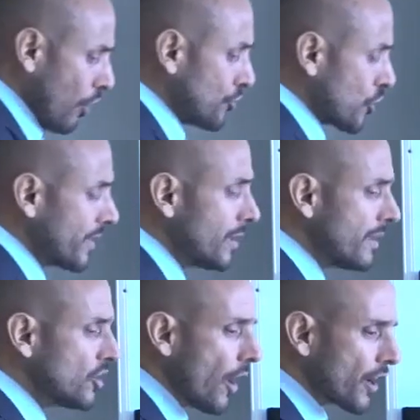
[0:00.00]
During the
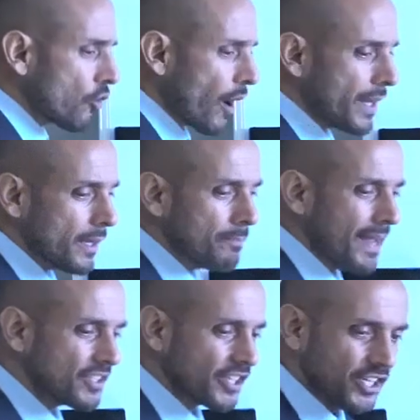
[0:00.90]
Midnight Cry
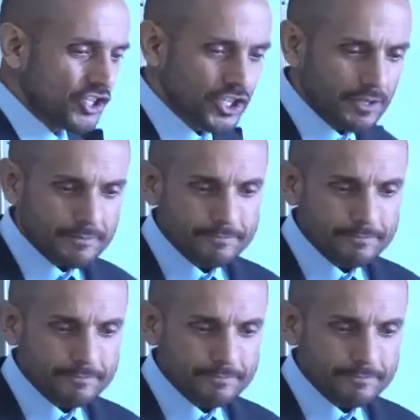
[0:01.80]
message,